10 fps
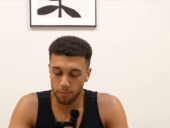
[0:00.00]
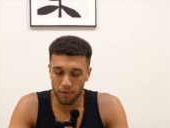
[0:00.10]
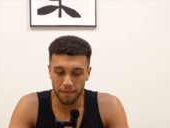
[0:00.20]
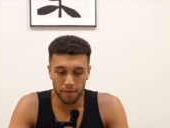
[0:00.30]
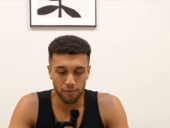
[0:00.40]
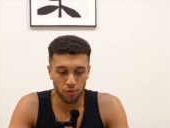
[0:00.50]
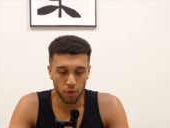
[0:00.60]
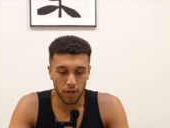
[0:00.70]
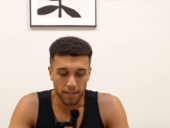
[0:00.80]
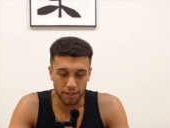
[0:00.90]
without further
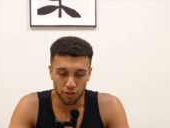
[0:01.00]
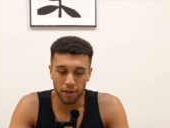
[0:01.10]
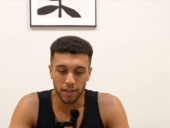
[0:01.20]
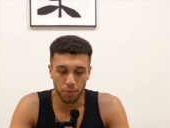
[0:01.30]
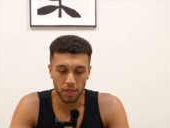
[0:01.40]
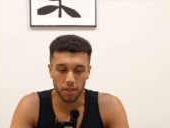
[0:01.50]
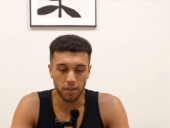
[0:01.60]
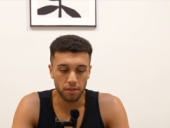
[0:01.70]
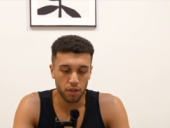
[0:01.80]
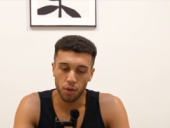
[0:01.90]
ado, let's get straight into it,
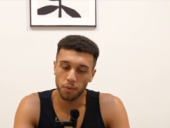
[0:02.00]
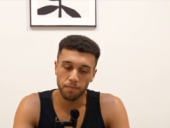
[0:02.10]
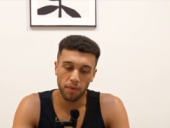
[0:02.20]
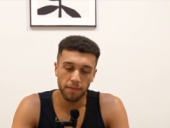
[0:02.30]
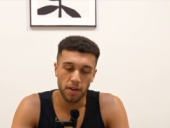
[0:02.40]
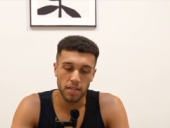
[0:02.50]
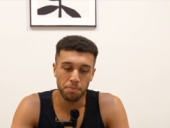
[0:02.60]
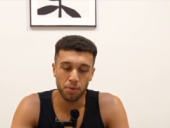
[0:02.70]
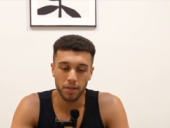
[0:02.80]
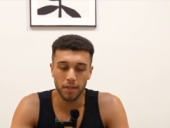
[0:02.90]
guys. So the first
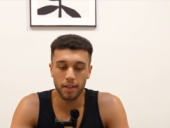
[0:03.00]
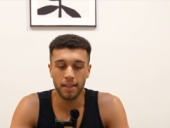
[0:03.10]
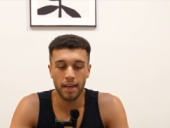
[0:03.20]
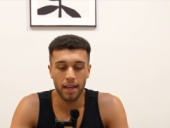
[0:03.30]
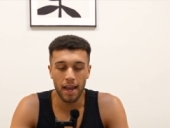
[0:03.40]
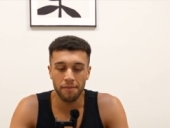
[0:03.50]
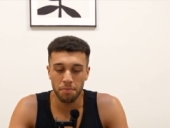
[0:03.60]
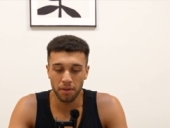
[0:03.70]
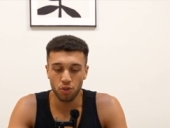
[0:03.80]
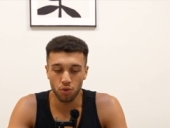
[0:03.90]
point that
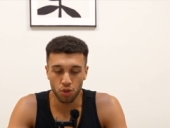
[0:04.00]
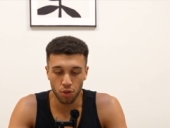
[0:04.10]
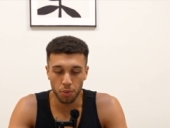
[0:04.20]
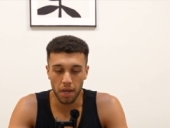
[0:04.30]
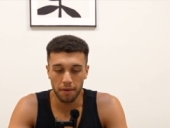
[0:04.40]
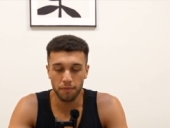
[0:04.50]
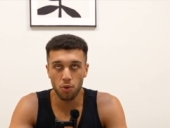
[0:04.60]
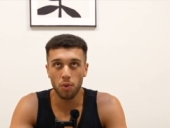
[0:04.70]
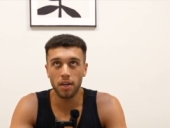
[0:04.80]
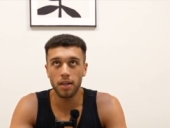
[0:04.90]
everybody should do if
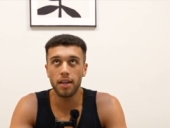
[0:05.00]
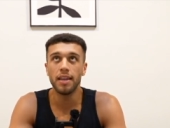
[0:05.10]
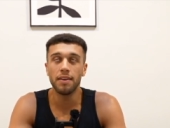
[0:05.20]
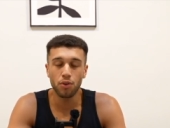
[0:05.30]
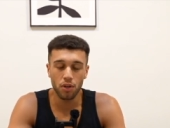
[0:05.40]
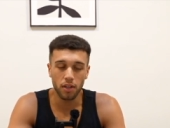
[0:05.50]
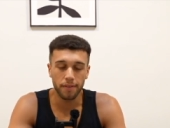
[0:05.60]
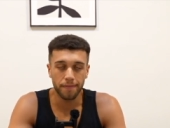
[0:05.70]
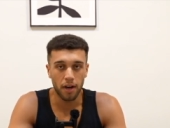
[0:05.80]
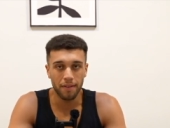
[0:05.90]
you want to leave your nine to
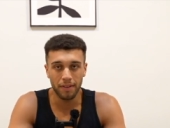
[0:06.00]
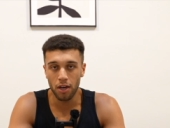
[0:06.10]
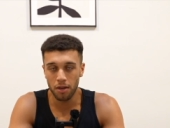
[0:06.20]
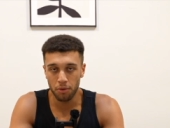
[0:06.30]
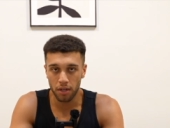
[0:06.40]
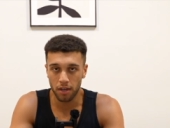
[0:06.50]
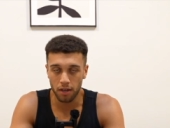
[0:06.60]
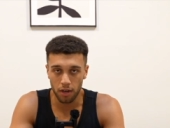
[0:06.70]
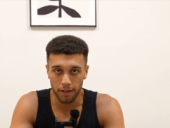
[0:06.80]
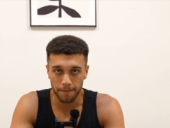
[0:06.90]
five and earn money
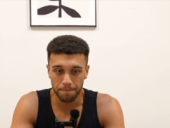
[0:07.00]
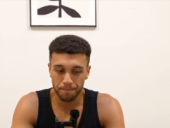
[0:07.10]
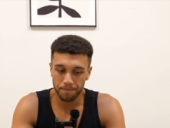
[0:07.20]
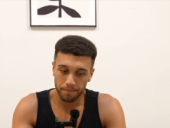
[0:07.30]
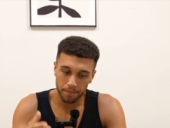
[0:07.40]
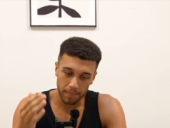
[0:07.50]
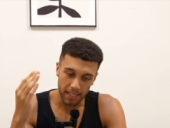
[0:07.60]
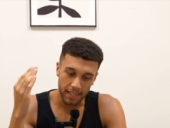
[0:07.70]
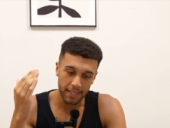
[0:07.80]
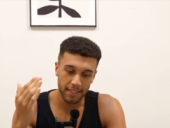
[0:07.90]
online
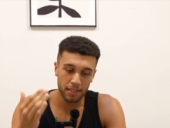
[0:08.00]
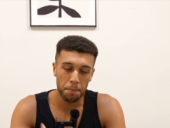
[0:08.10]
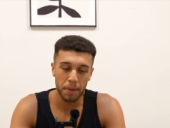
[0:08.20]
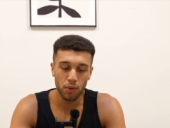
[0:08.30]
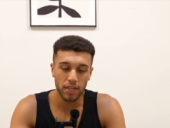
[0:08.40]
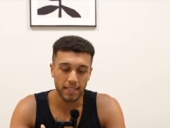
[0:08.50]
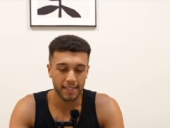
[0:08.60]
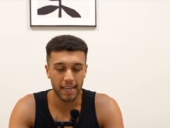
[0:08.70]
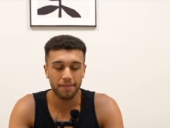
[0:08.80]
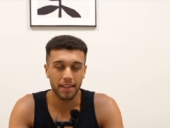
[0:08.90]
is to build a
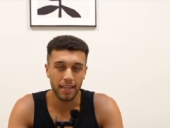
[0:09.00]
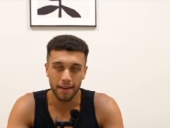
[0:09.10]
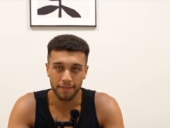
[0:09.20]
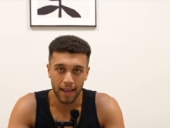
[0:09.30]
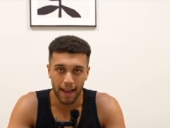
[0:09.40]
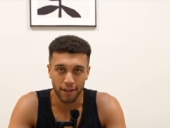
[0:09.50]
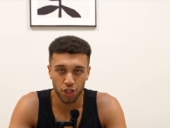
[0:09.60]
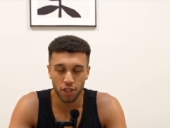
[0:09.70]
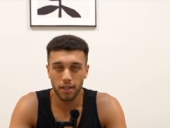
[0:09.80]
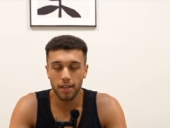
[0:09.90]
safety net of
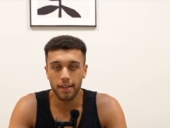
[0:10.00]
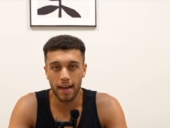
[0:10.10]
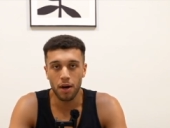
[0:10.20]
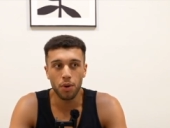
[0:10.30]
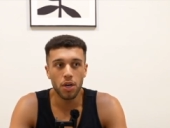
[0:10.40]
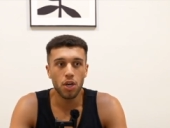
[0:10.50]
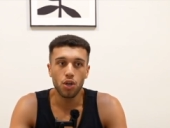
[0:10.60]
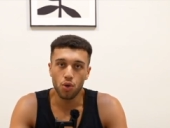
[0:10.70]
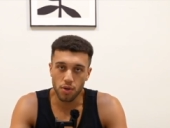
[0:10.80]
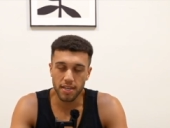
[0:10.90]
cash. Now,
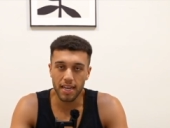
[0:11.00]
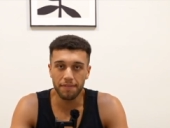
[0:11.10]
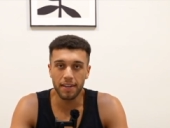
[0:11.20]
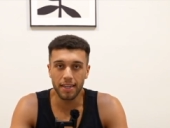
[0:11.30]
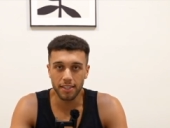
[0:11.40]
your safety net